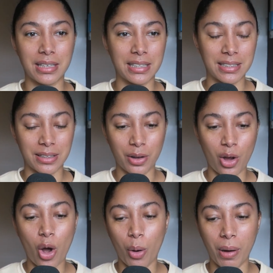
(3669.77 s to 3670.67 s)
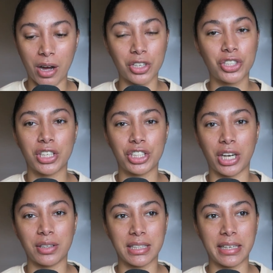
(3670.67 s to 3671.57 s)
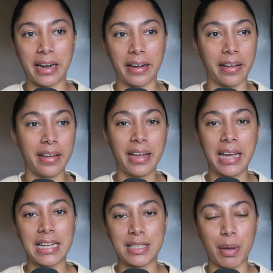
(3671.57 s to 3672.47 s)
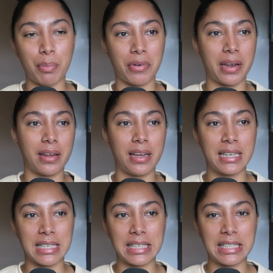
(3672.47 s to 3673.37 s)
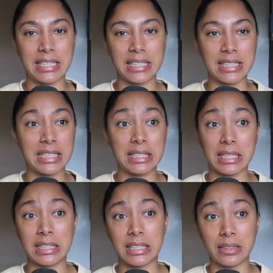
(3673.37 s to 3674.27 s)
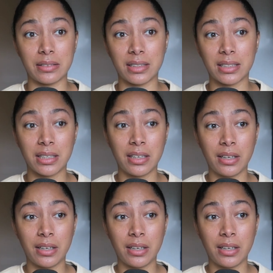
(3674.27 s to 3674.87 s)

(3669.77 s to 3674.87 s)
That's a homage to Zhao Ziyang, his memory, his ideas, his ideals.